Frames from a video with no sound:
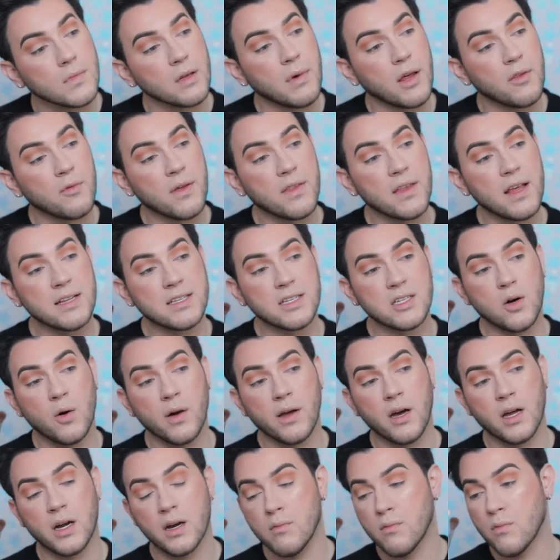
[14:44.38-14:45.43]
By the way, that's
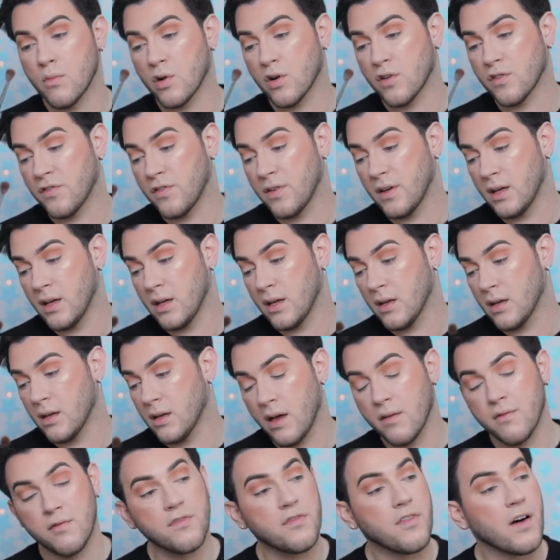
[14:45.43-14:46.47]
going on a
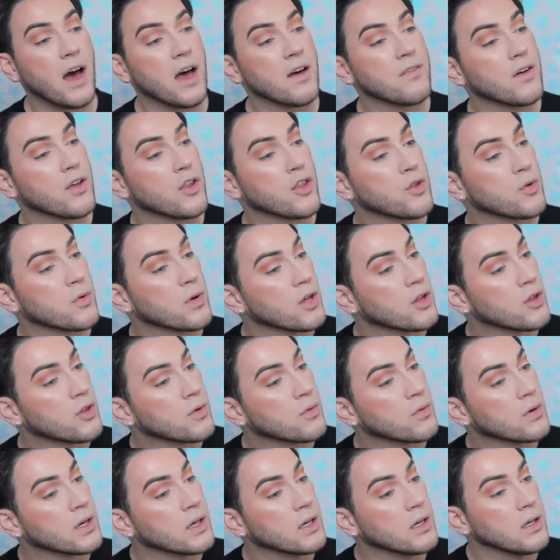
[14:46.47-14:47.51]
Morphe
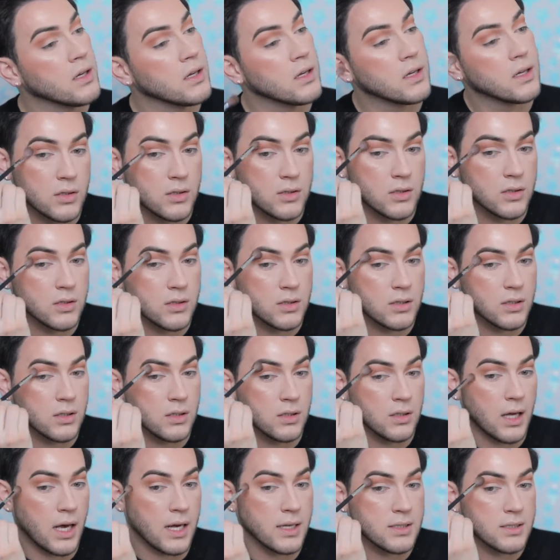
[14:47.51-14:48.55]
M533. Just
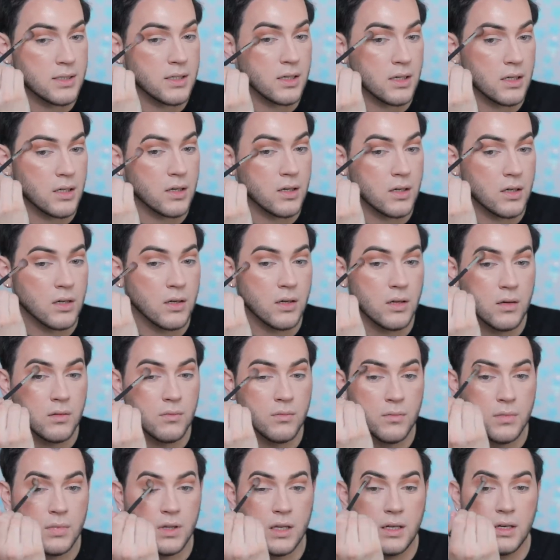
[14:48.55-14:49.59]
classic
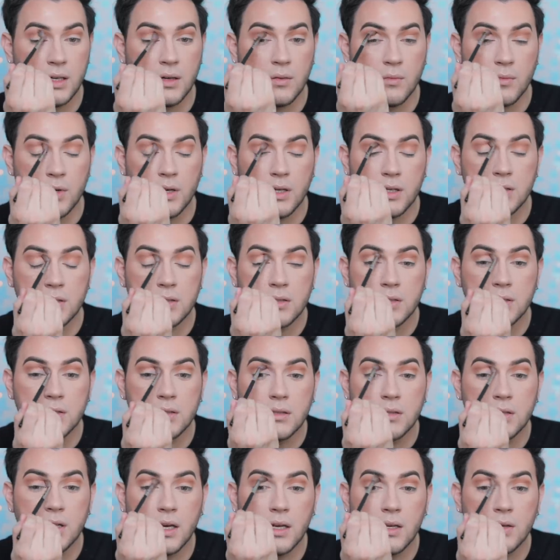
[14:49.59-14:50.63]
blending brush
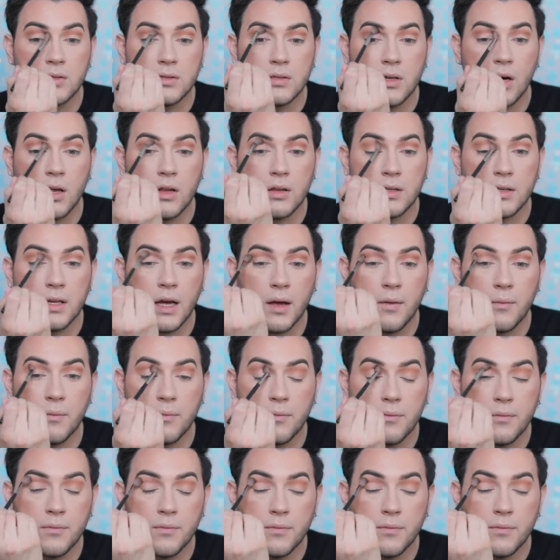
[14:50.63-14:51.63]
that I use all the time.